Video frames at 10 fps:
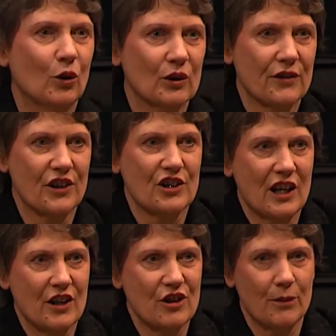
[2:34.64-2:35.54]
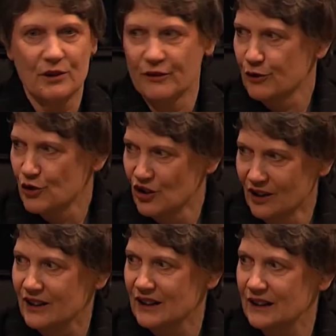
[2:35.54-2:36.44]
all of this adds up to
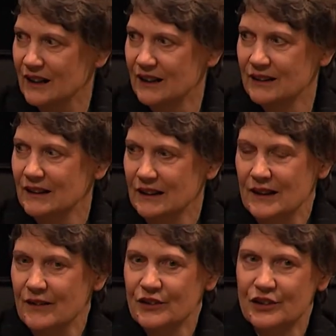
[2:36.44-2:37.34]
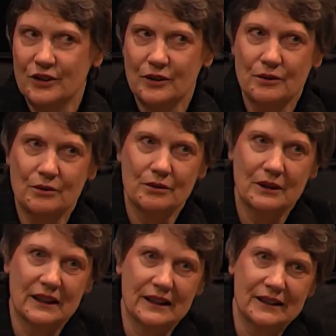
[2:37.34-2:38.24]
fragility. And to
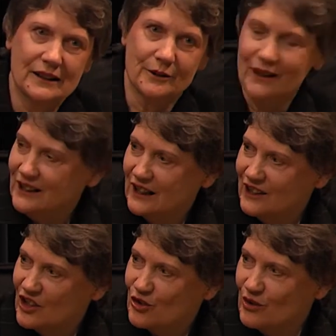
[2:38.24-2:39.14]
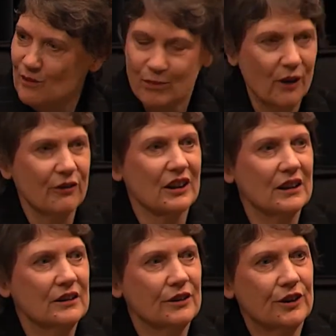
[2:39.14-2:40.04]
uh, eradicate extreme
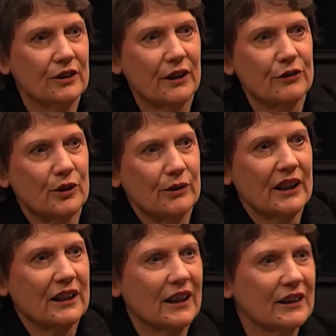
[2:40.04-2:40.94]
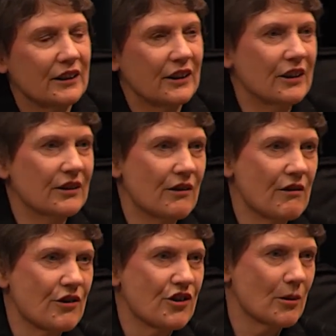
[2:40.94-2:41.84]
poverty, you do have to eradicate it in
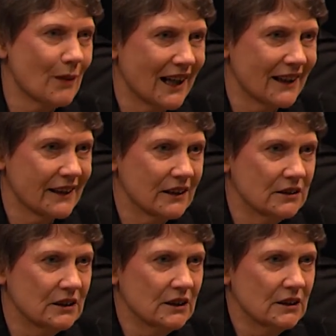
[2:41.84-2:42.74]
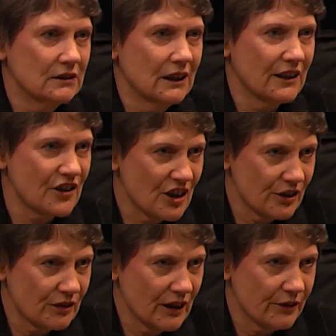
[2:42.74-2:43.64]
Somalia and the
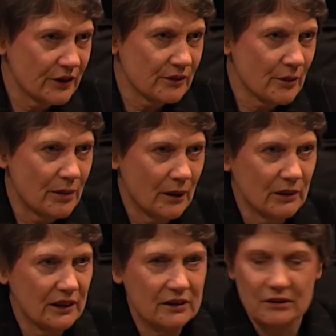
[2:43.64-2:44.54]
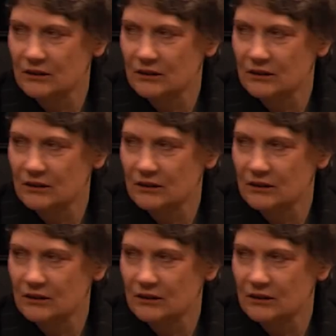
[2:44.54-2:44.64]
Central African Republic